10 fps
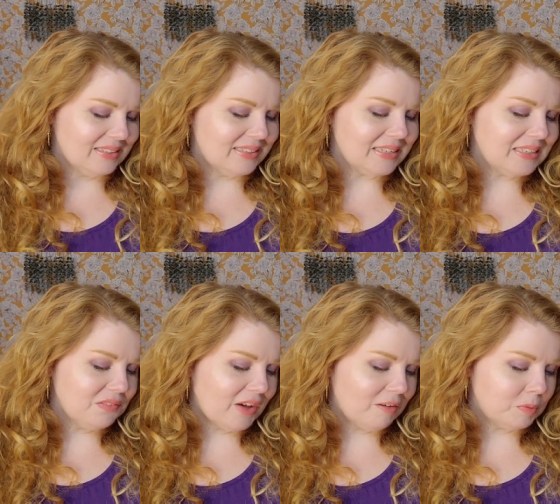
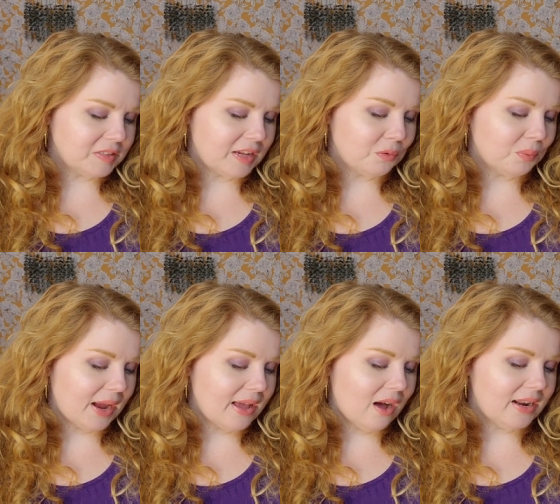sixty-five percent
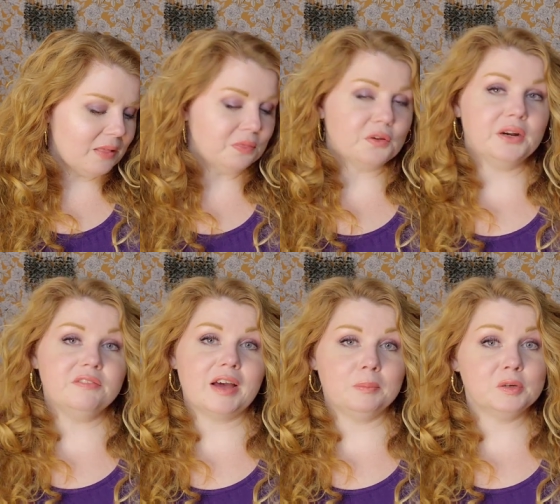rayon and
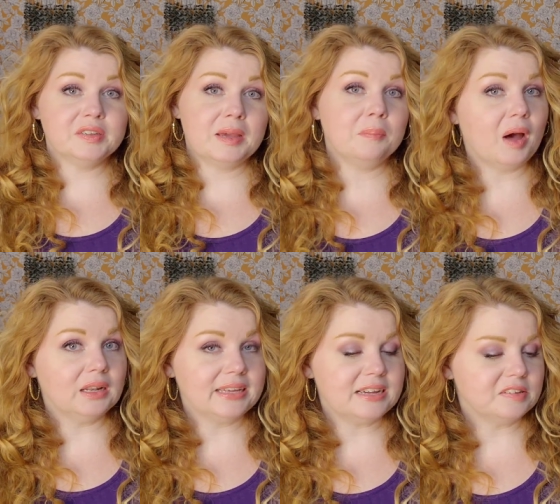thirty-five percent
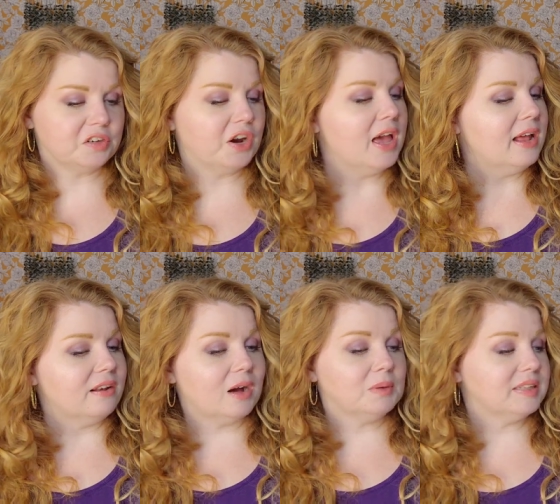polyester.
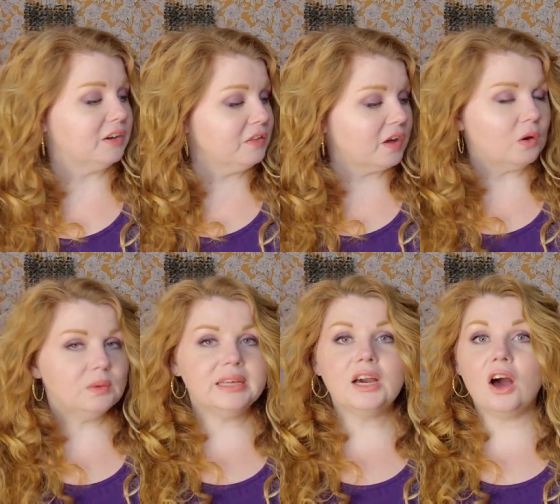Now I will tell you the
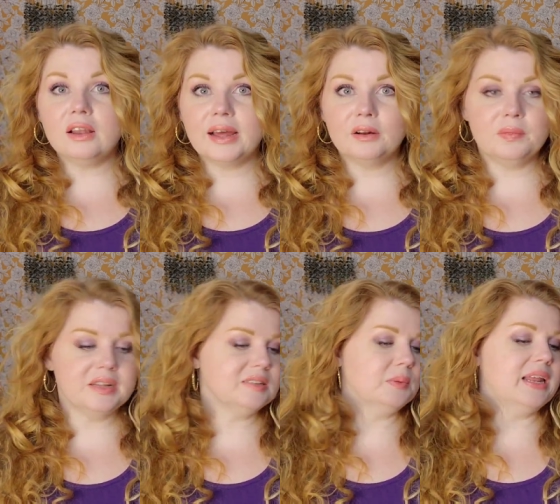only call out on
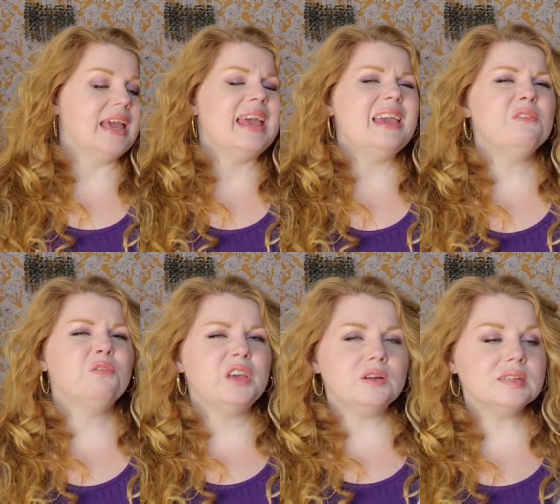this one, it
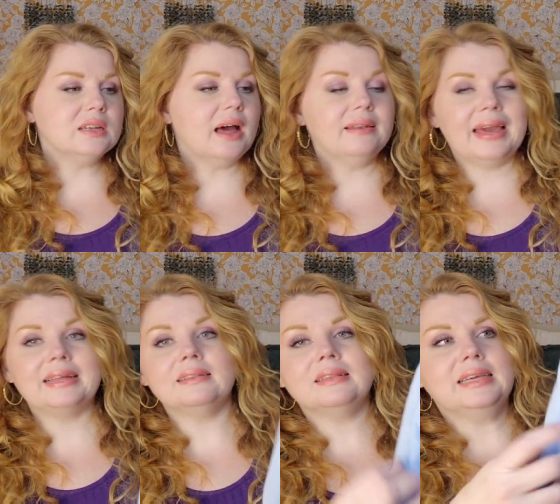feels a lot
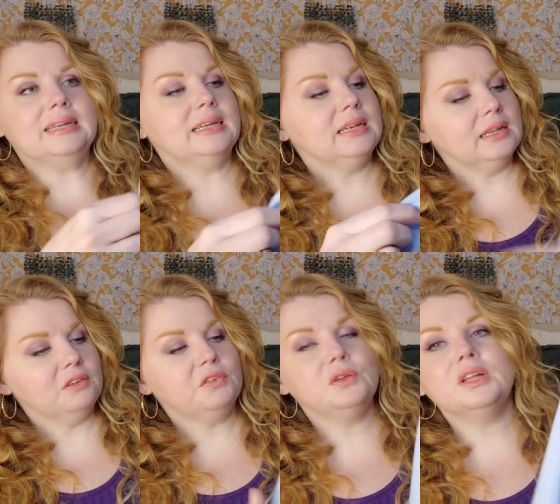like linen.
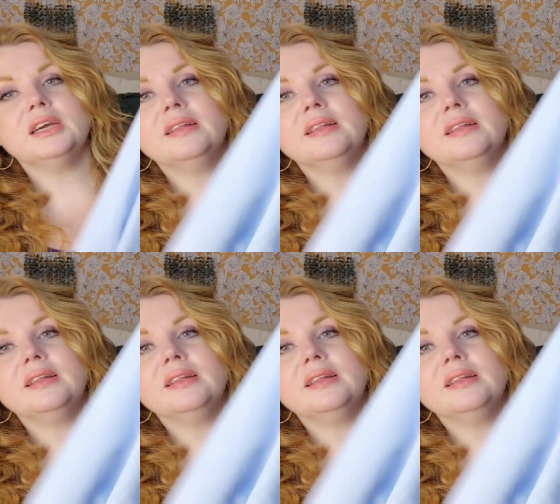If you